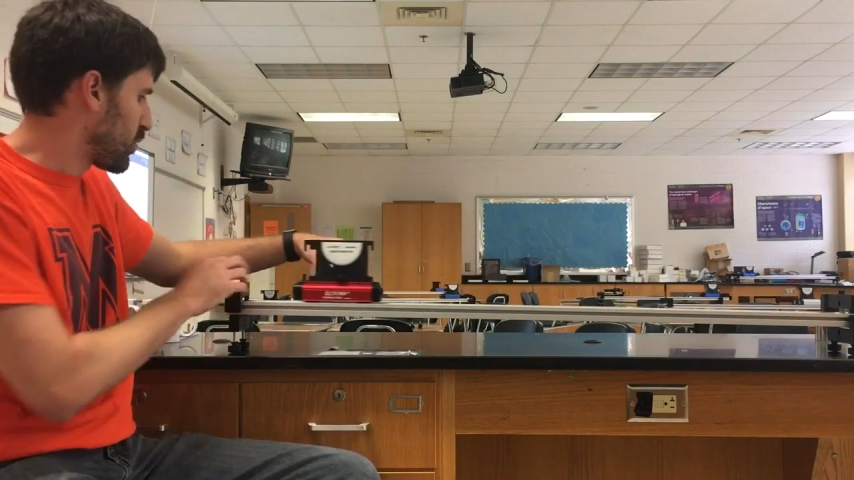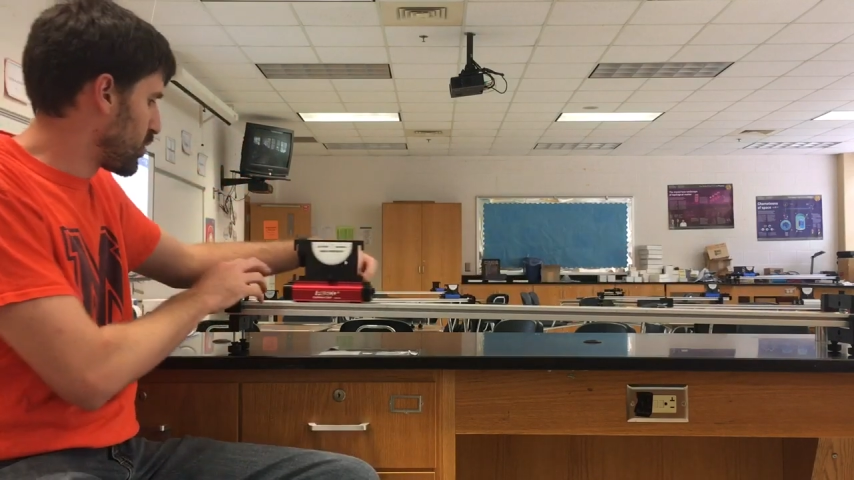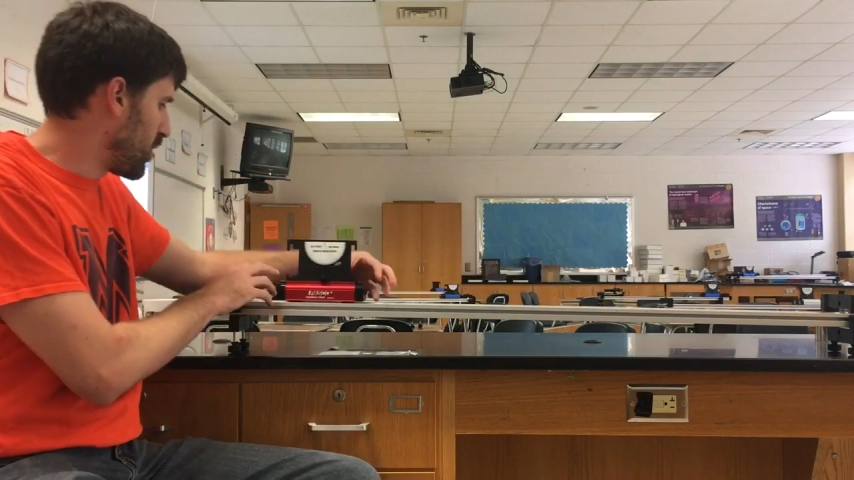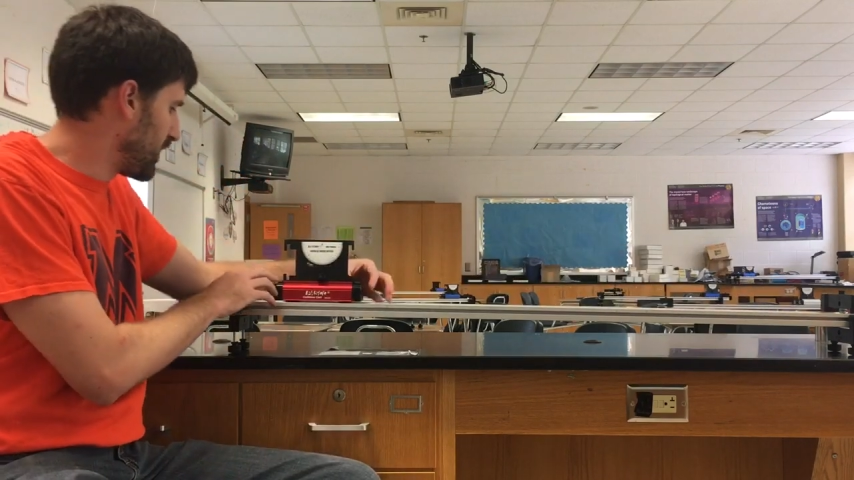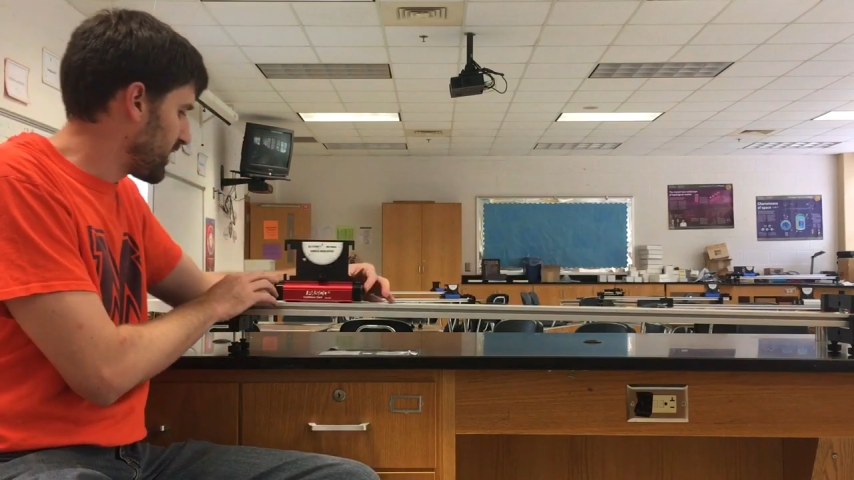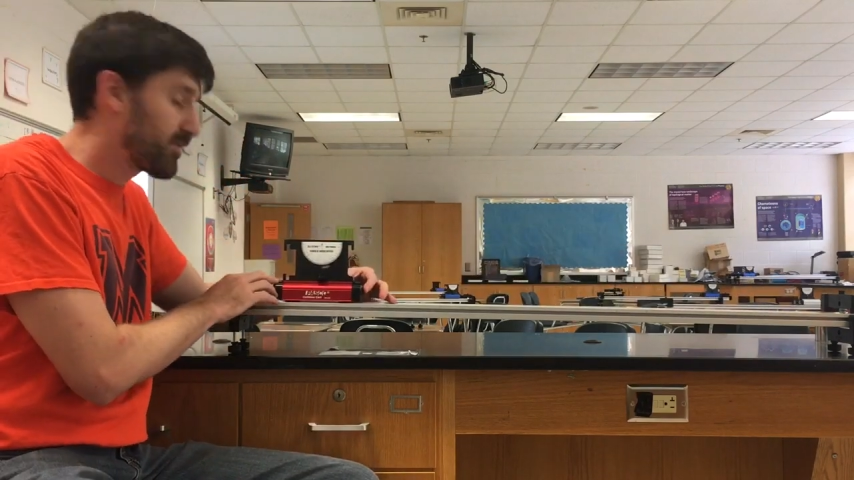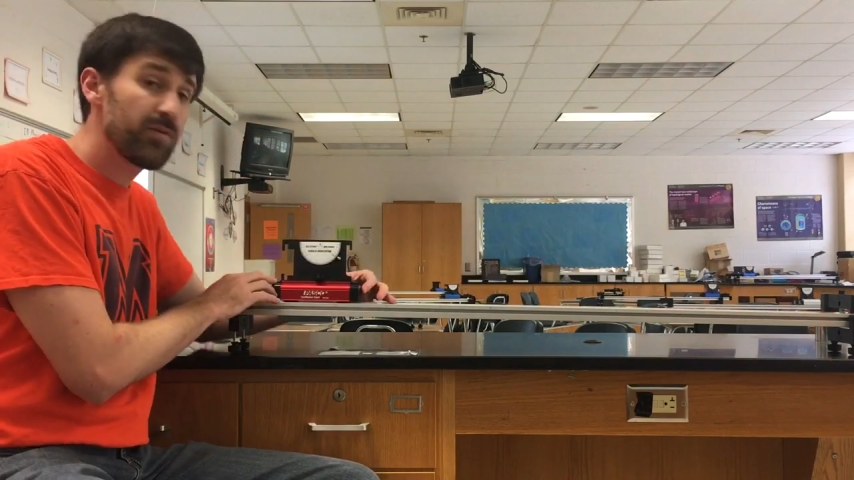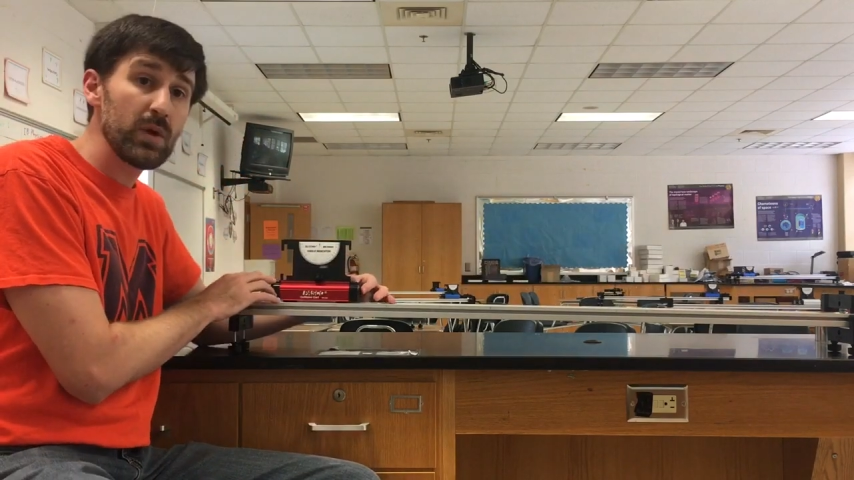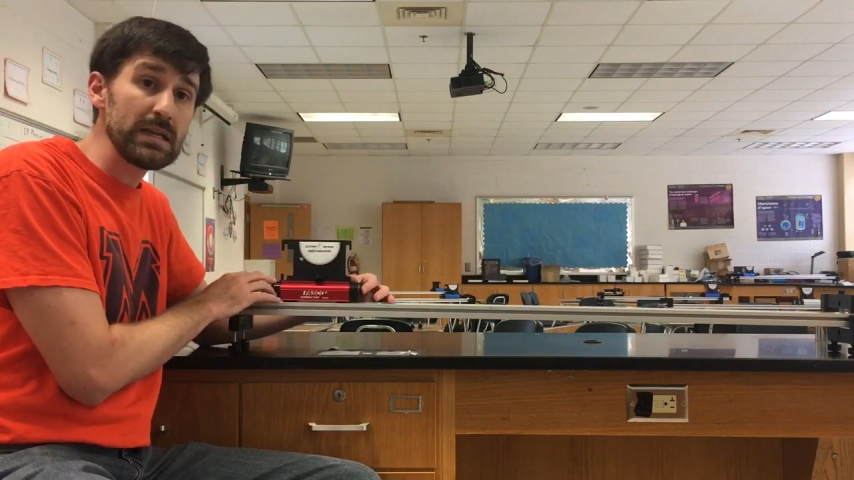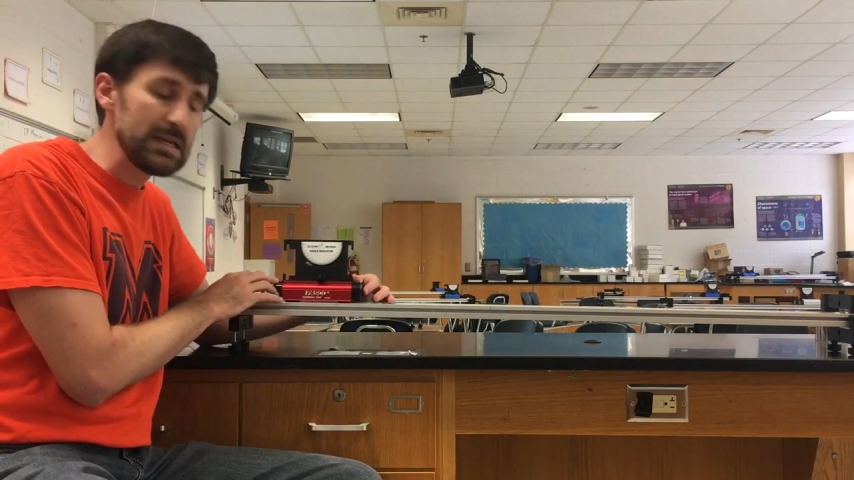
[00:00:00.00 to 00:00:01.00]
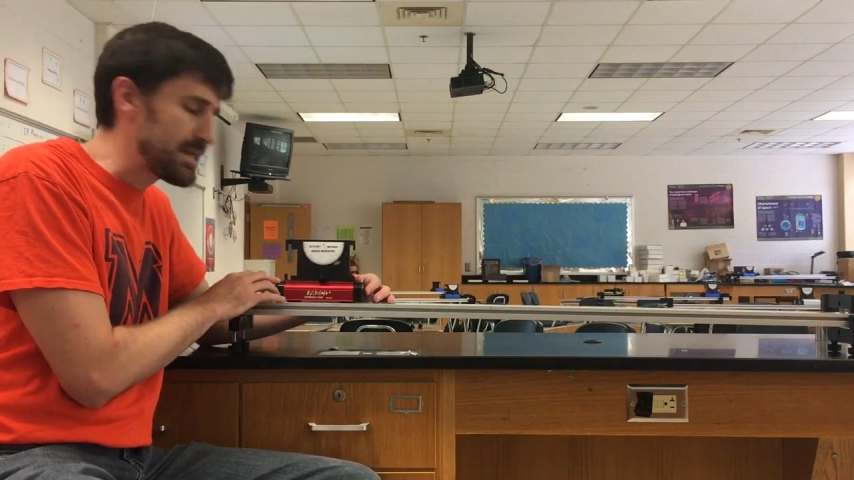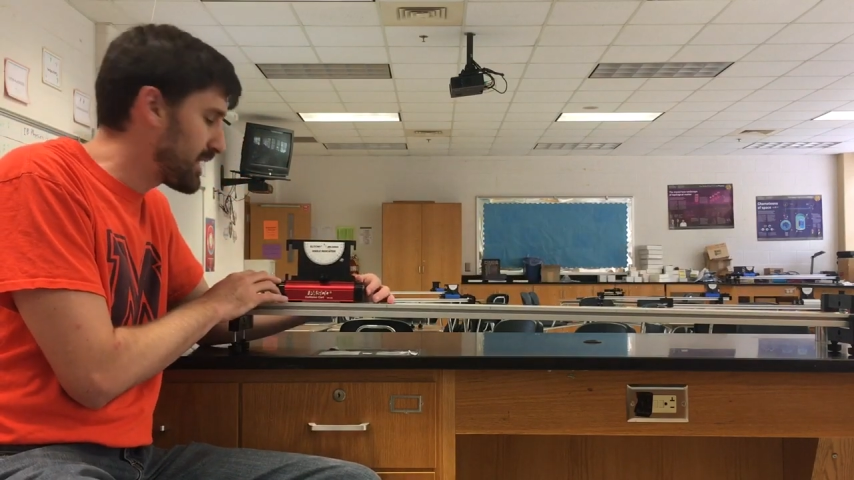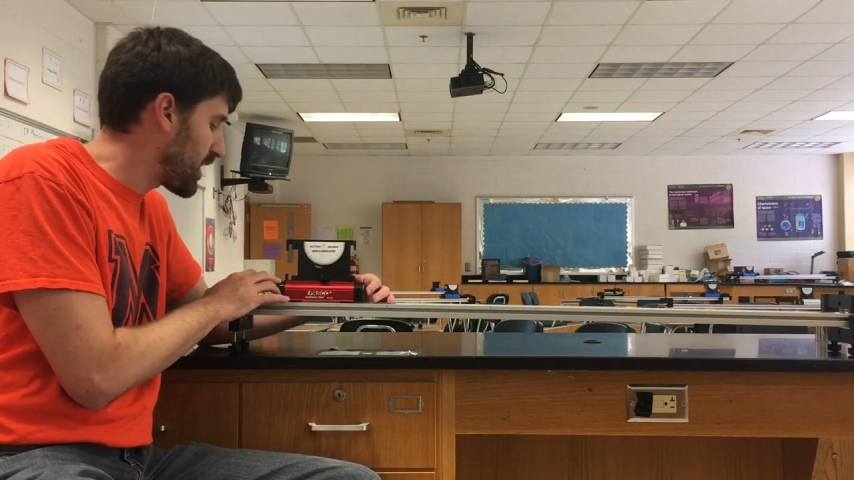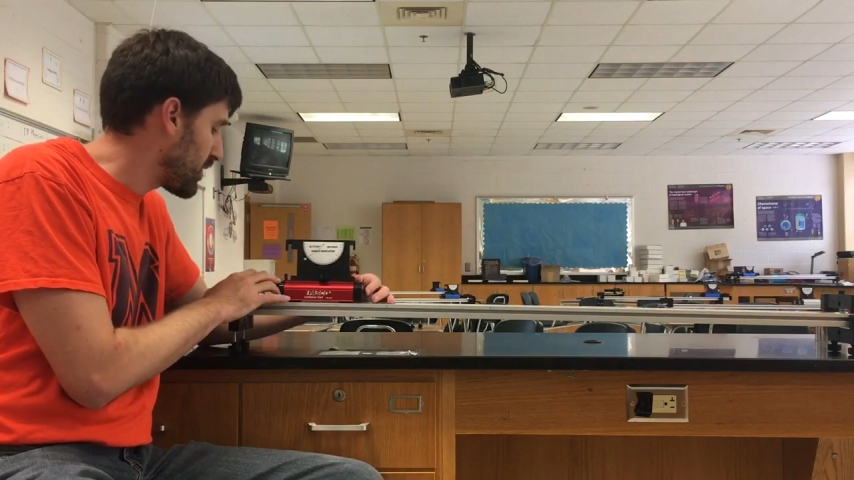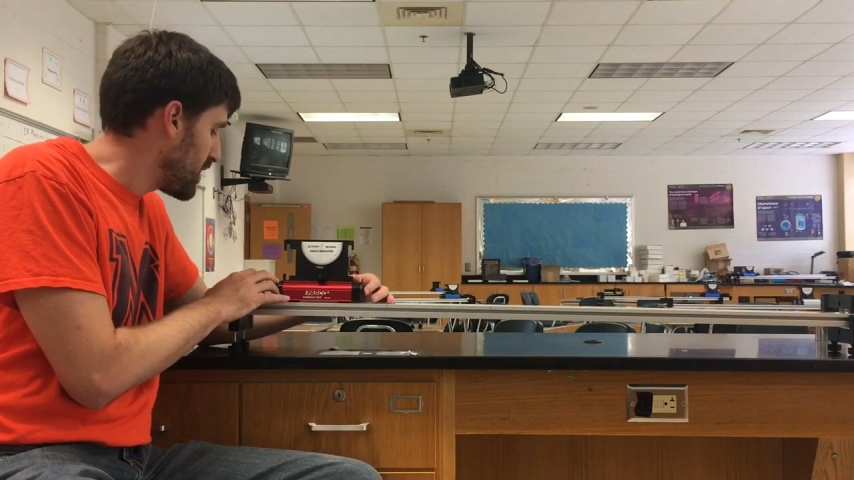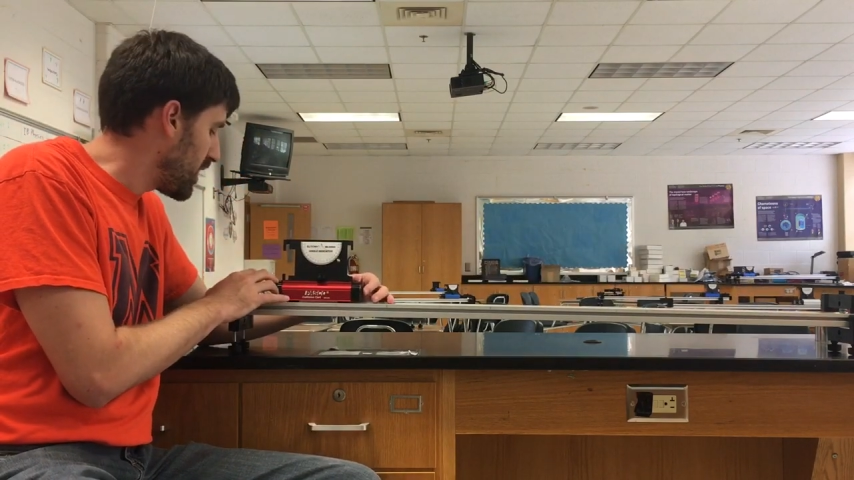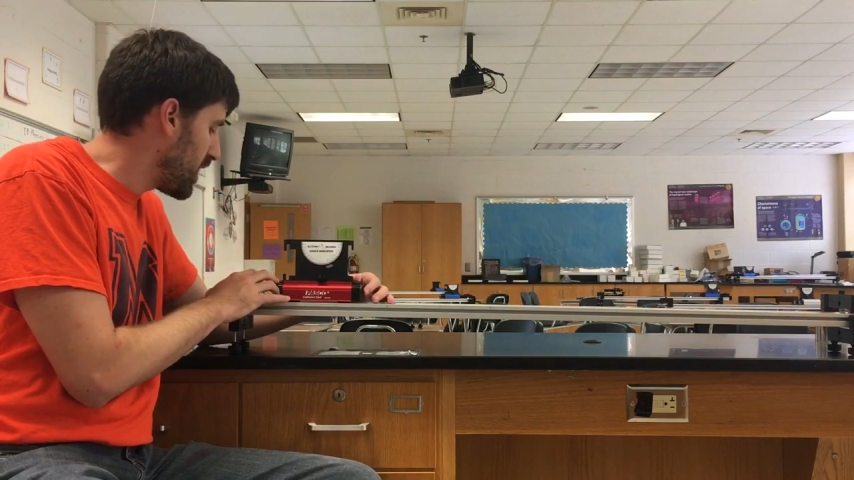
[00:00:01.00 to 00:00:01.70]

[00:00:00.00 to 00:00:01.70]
rolling freely there.